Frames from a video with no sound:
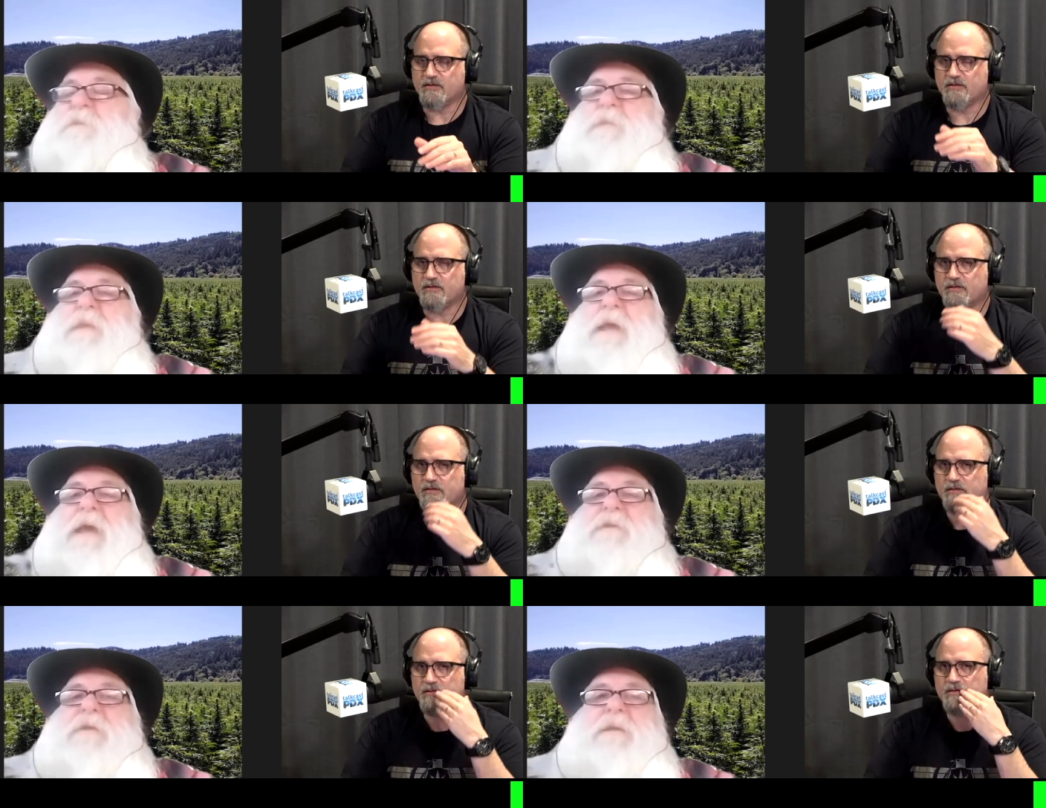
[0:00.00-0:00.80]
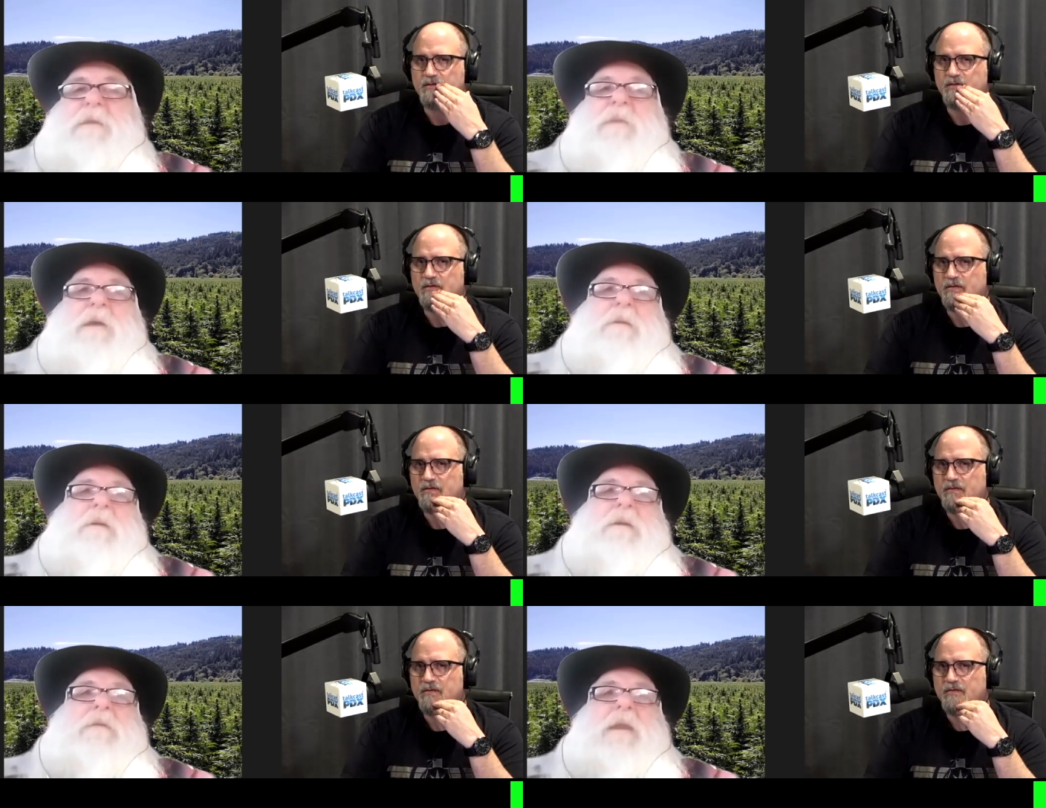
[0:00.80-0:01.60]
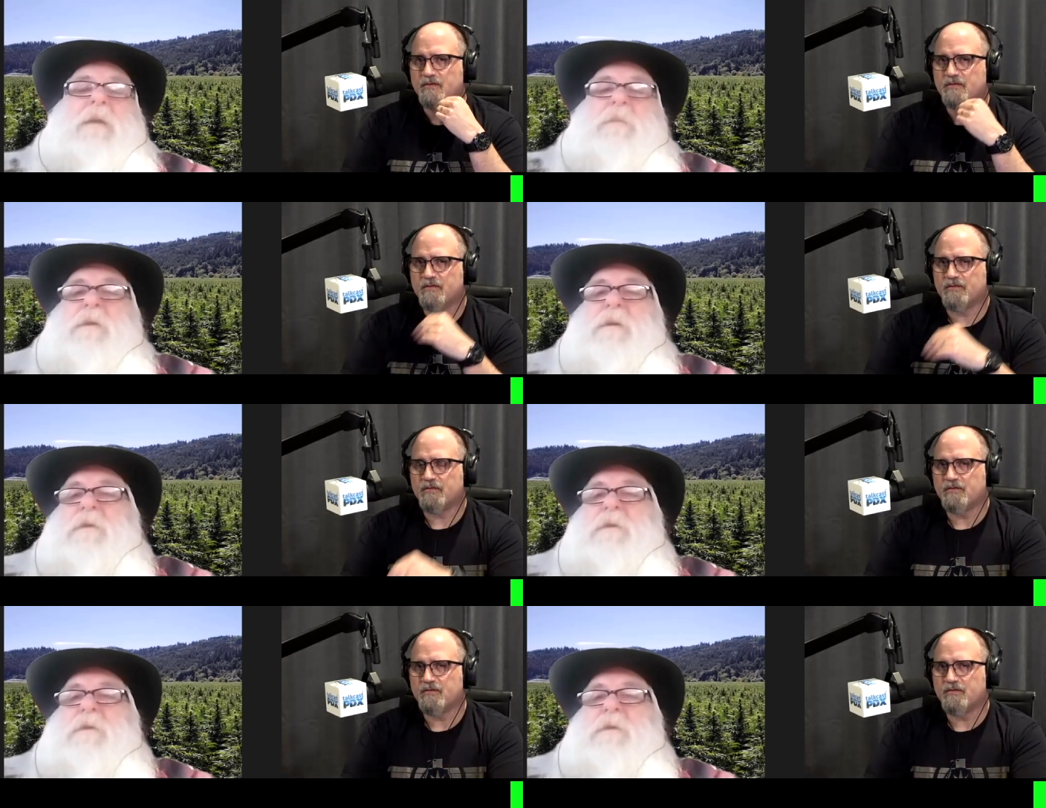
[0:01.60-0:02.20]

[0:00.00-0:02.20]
Speaker 1: yeah, it's like the mother of cannabinoids.